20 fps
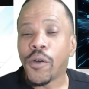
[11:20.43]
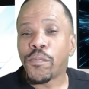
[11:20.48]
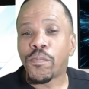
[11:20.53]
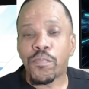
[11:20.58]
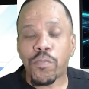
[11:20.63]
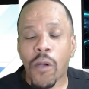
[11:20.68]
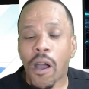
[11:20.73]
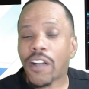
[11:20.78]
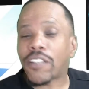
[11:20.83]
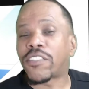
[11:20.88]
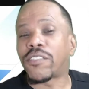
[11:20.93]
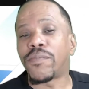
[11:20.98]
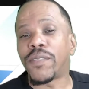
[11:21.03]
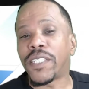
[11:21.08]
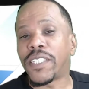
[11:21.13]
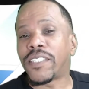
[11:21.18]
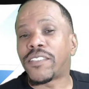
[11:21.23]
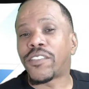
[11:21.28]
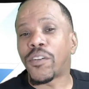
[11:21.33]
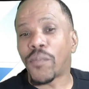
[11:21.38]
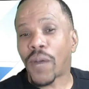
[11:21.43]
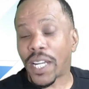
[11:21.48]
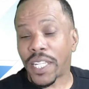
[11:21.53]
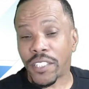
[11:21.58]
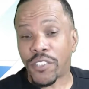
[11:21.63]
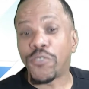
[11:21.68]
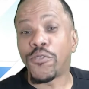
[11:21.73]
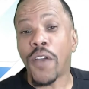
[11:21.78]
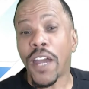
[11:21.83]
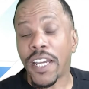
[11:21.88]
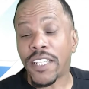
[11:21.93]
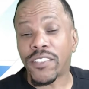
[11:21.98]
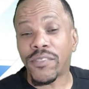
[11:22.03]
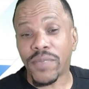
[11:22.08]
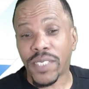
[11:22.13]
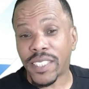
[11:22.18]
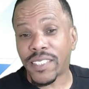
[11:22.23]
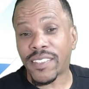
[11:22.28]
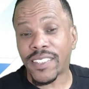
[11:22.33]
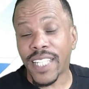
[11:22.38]
Possibly somebody do have some
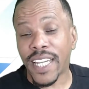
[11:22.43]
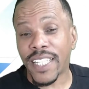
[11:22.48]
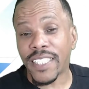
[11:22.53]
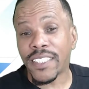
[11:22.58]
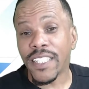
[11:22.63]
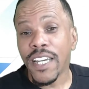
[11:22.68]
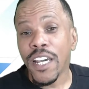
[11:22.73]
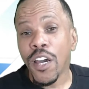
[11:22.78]
cassettes,